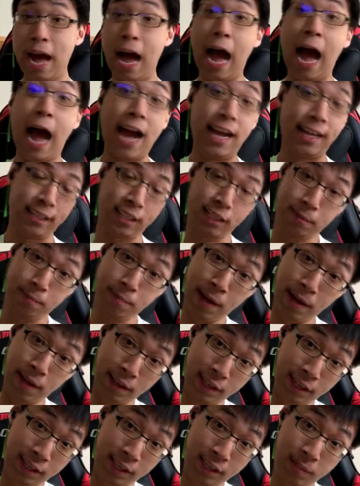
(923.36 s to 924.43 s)
I
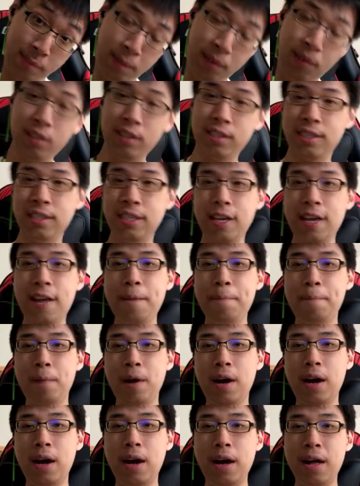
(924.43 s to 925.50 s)
smell a conspiracy,
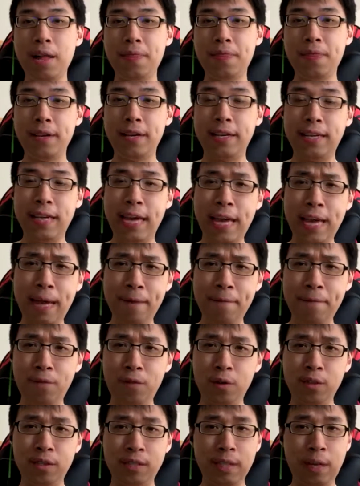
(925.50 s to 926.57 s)
but the game
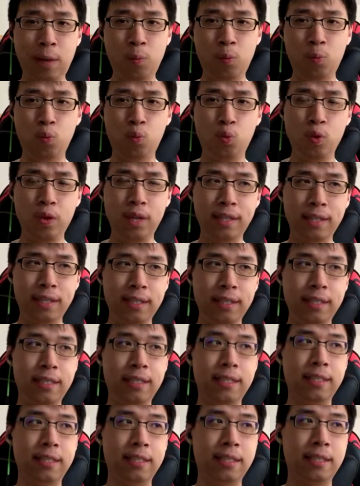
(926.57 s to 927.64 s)
for some reason
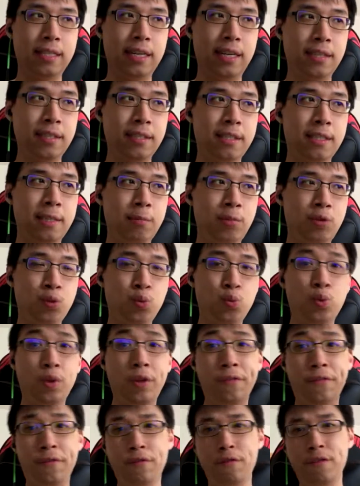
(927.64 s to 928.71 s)
doesn't seem to
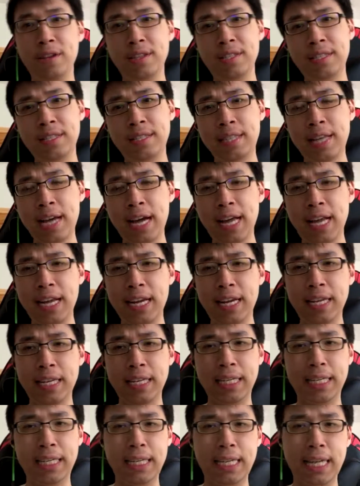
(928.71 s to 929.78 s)
revisit that
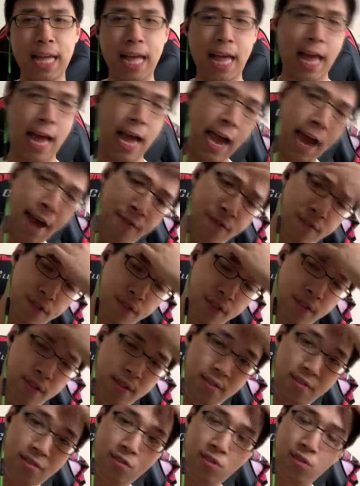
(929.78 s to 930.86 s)

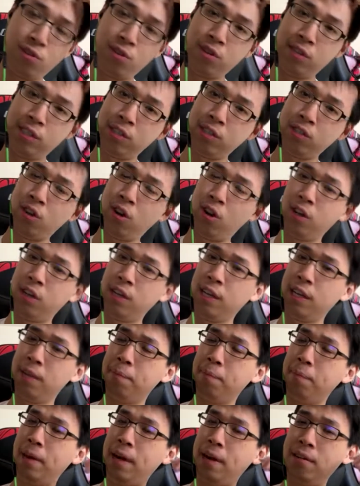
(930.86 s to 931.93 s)
after talking
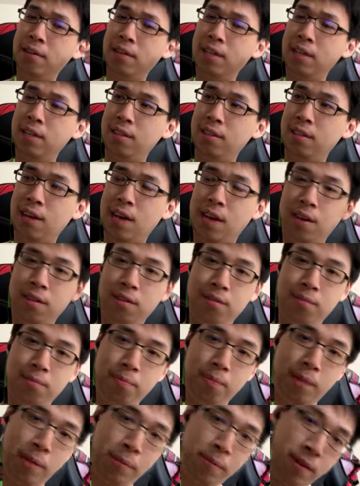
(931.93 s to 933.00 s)
about it.
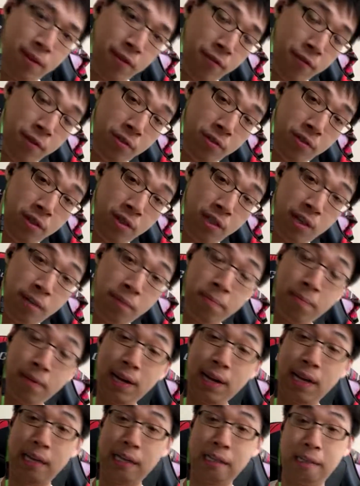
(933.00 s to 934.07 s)
Maybe in the future it'll come
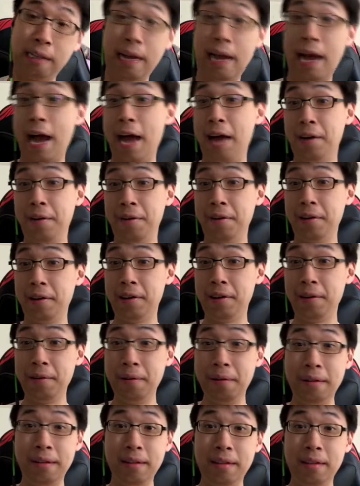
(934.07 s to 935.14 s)
back. I don't
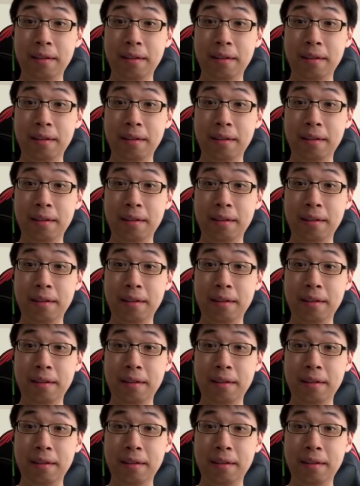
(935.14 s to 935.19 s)
know.